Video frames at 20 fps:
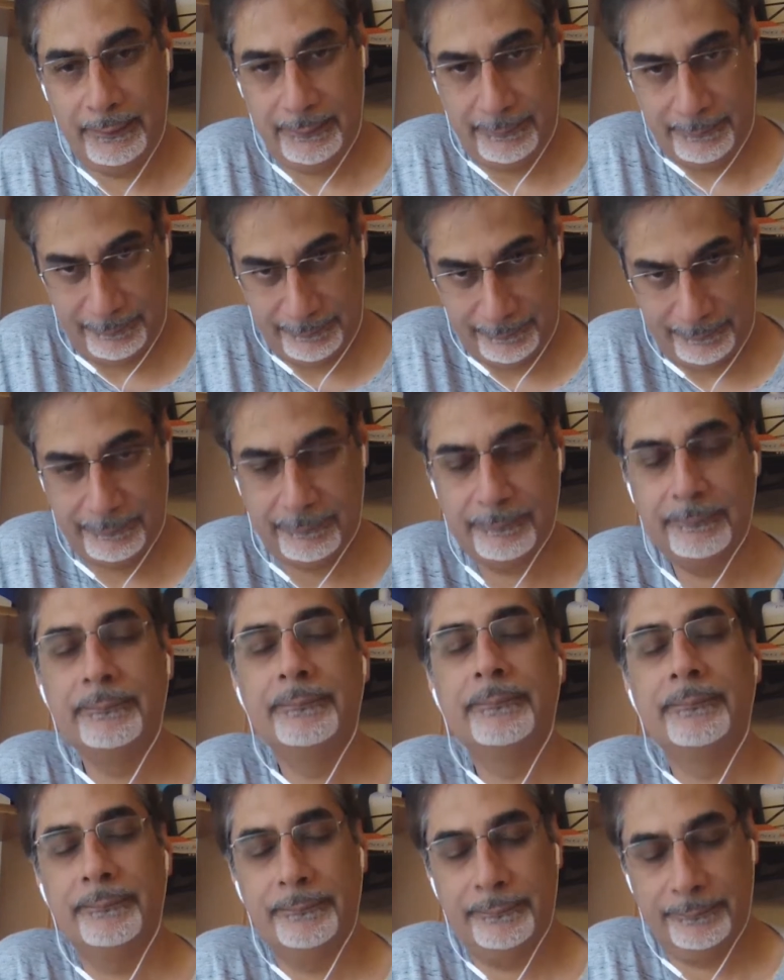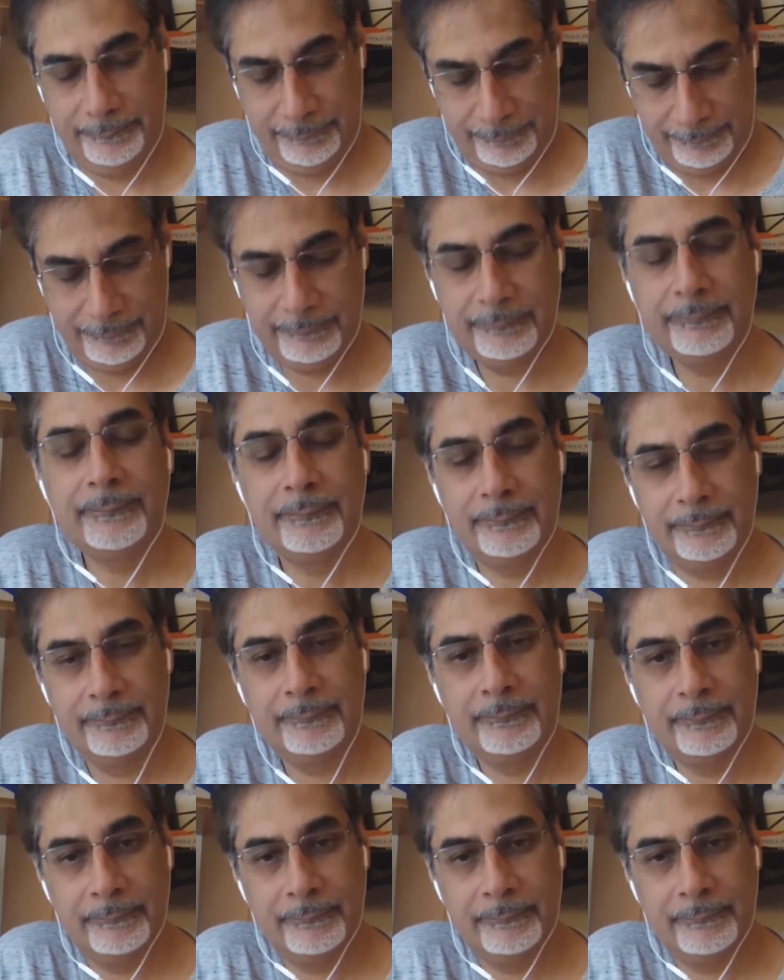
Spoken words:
I'm in my bubble, and